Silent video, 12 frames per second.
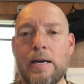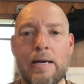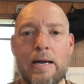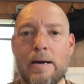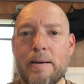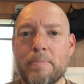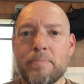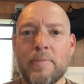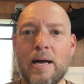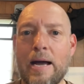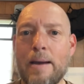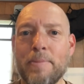Um,
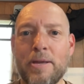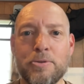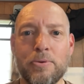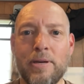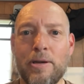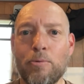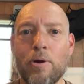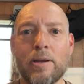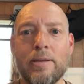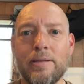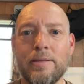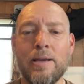I'm not doing any
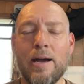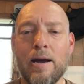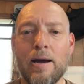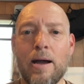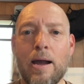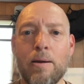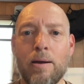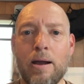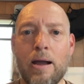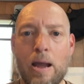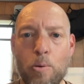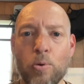rucking. Uh,
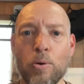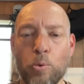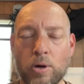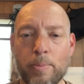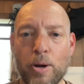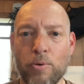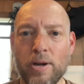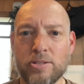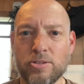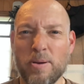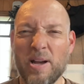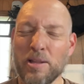I I want to work on my running,
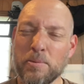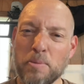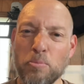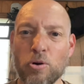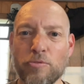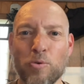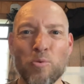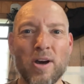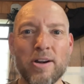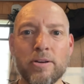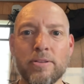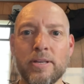so I'm a little bit more of a
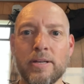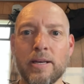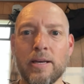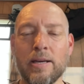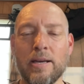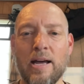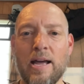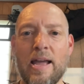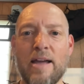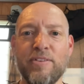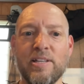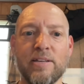runner than a, a
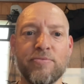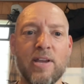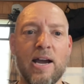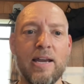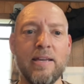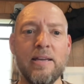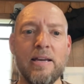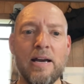heavy lift guy.